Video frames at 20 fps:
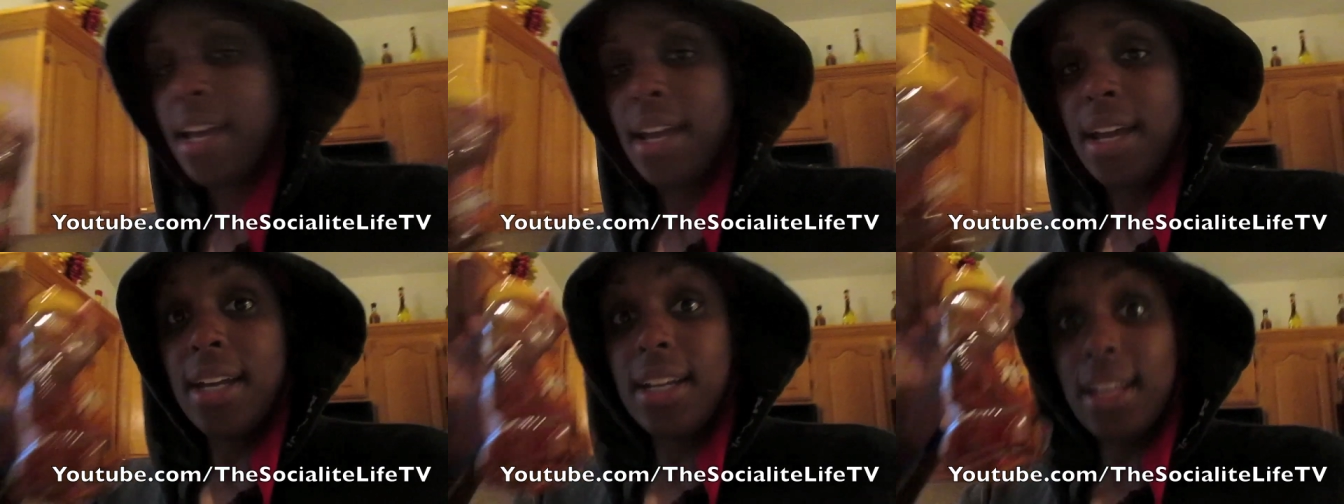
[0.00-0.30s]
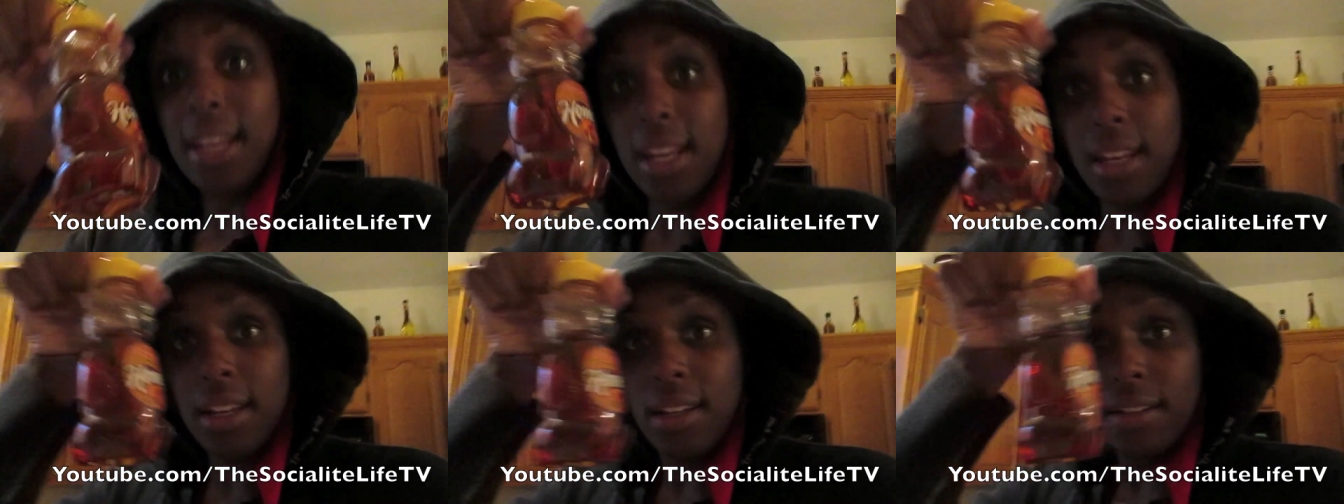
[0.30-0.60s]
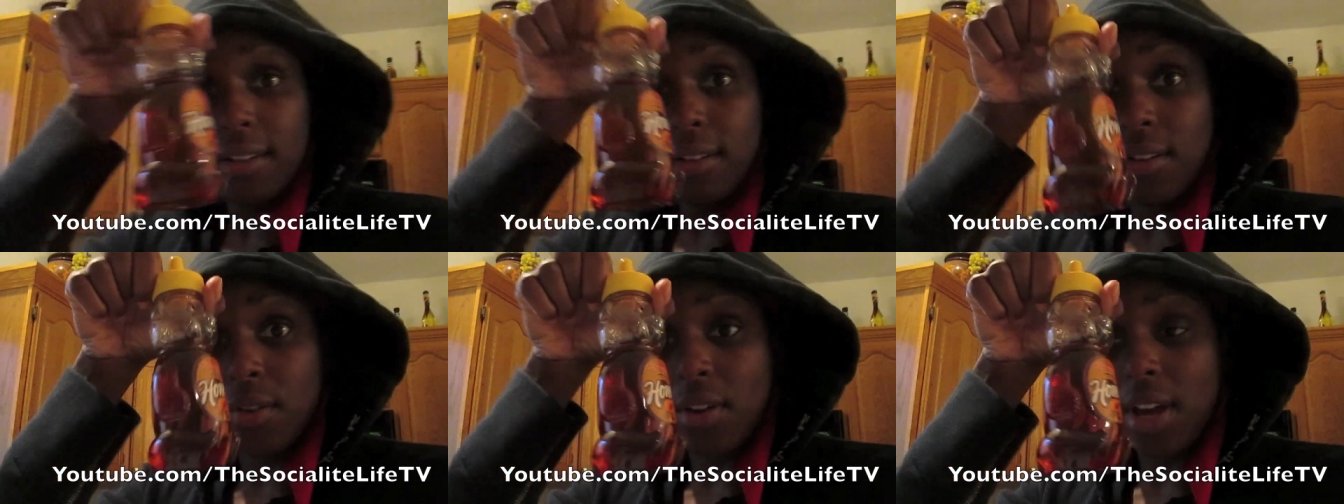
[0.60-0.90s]
honey,
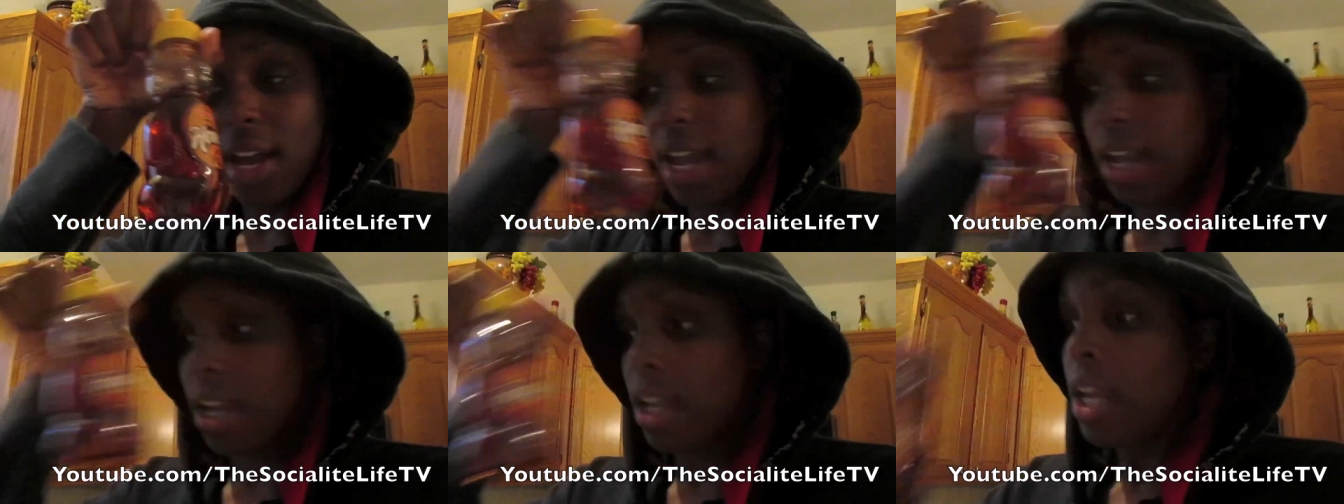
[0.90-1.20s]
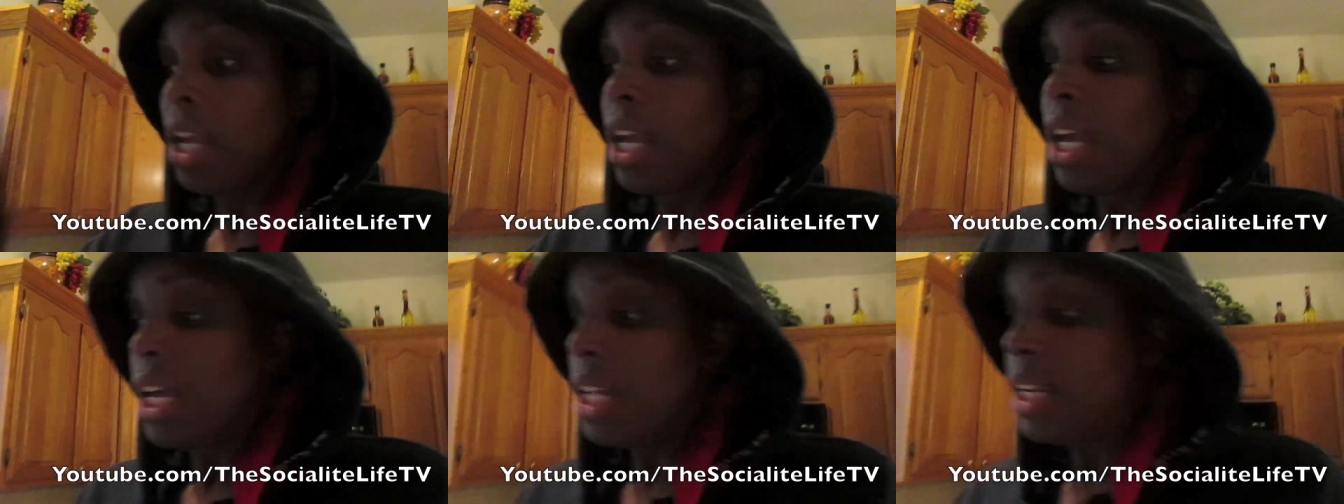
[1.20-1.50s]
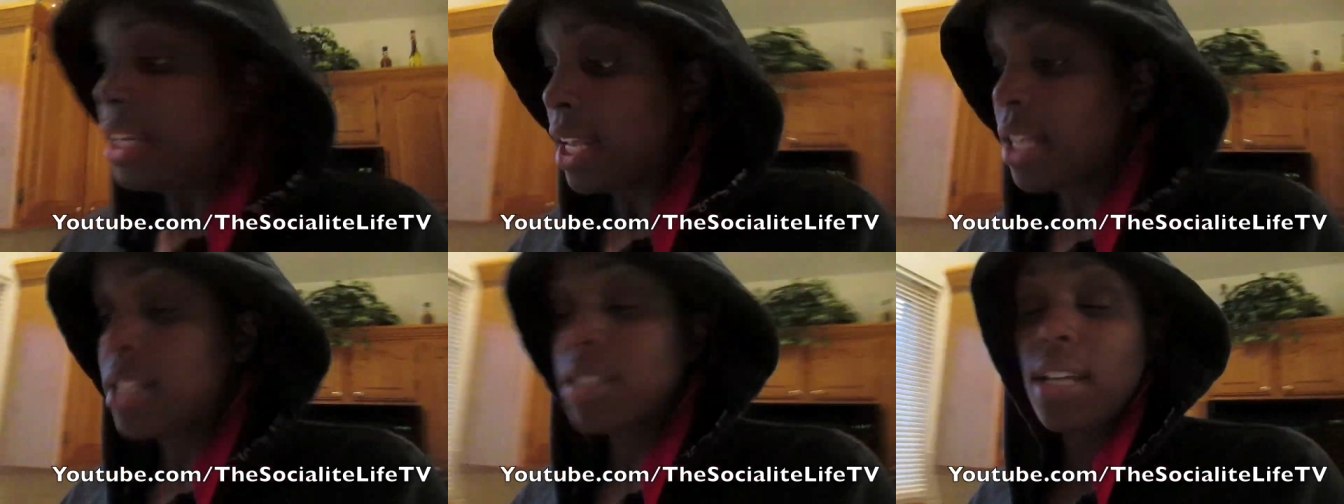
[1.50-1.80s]
okay?
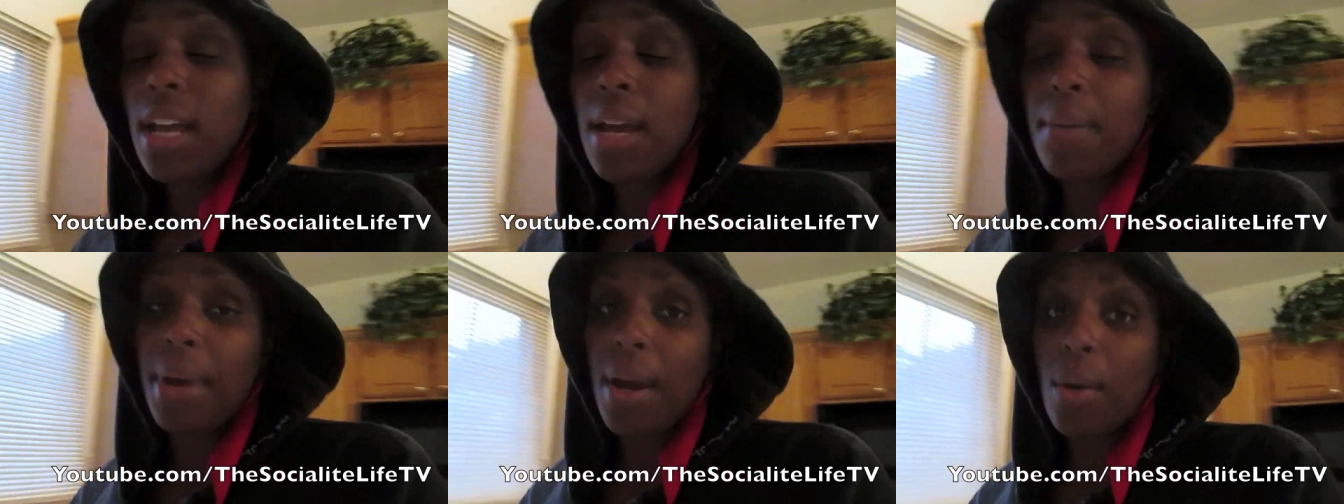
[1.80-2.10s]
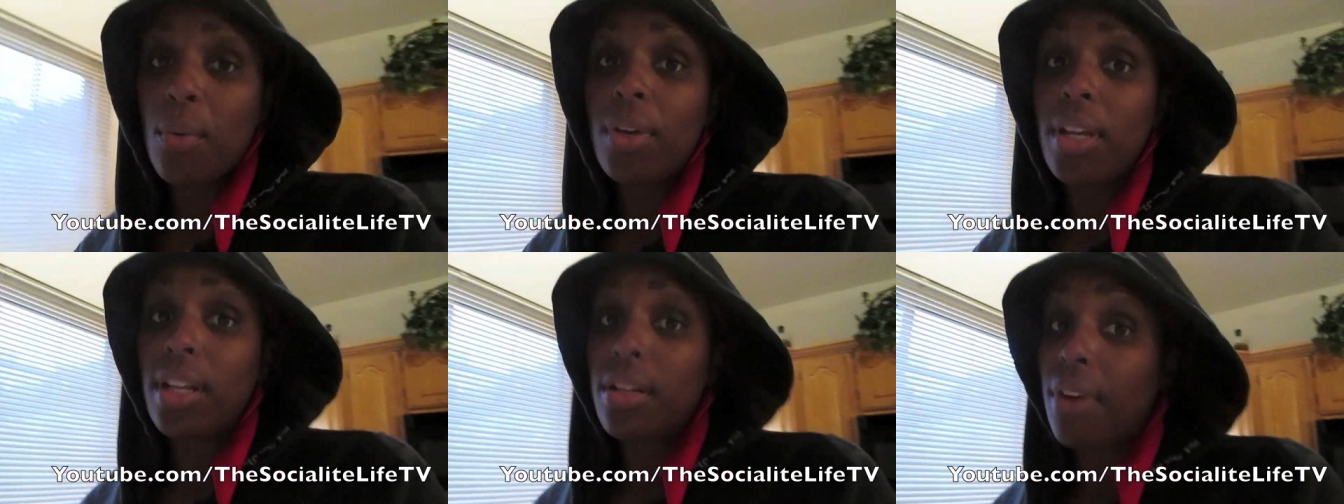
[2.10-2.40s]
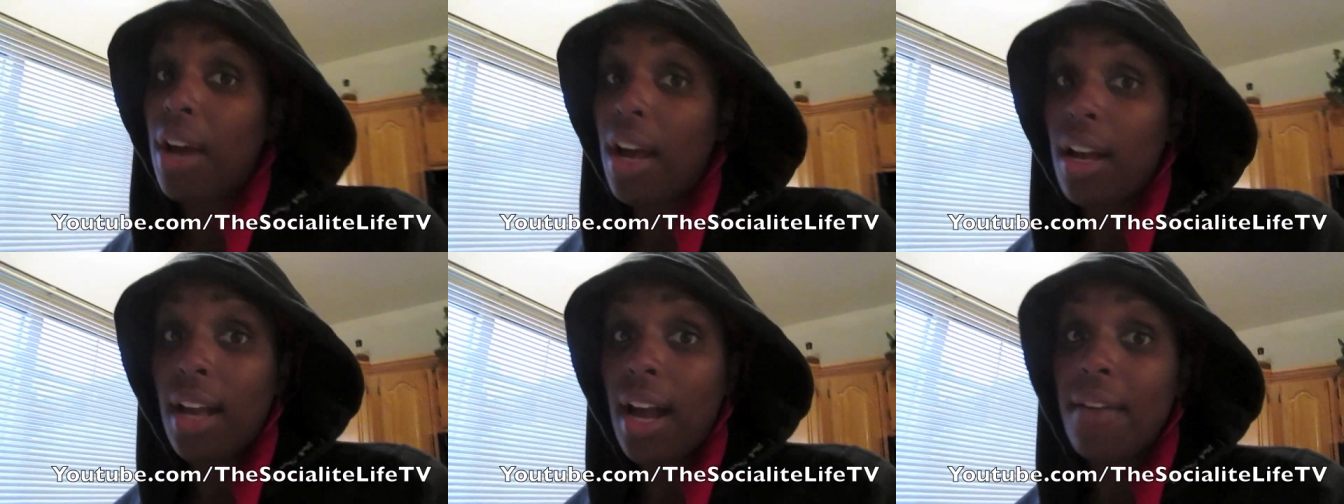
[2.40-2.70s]
Next time I will get
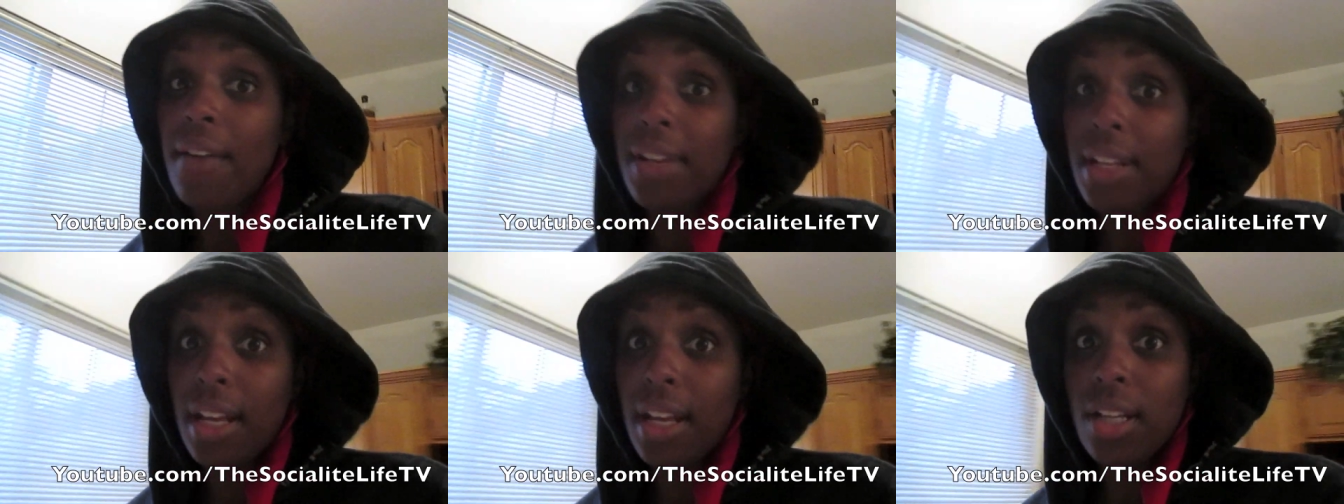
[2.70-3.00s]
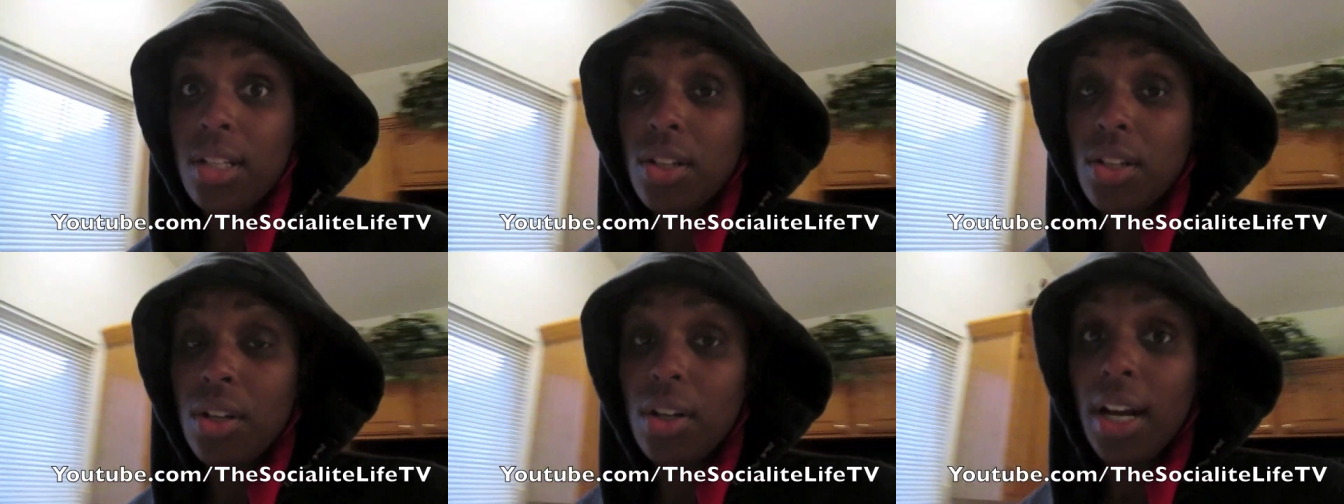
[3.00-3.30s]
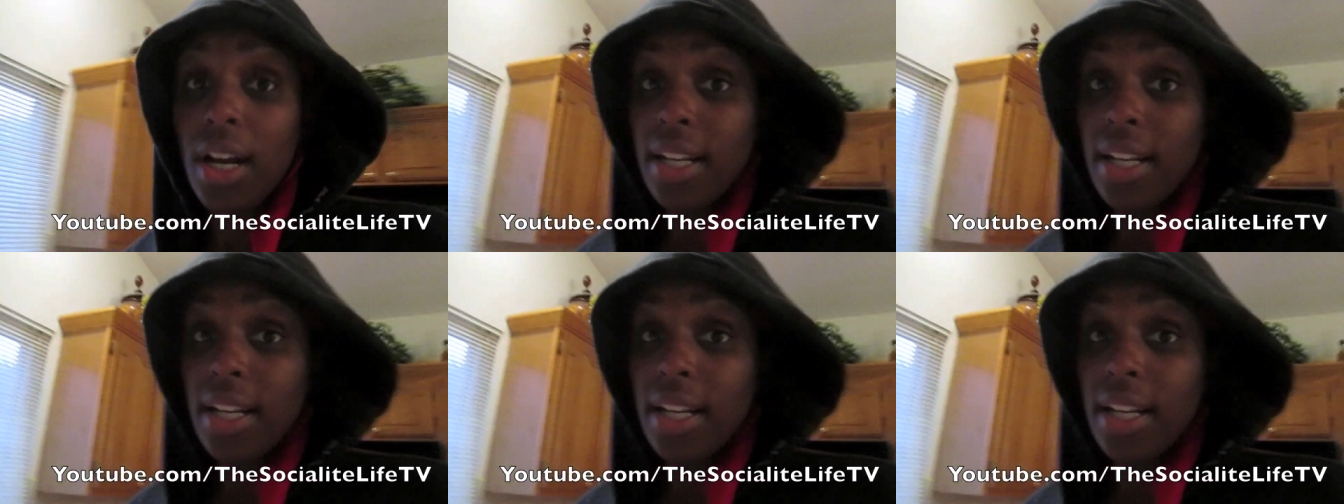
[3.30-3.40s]
agave nectar.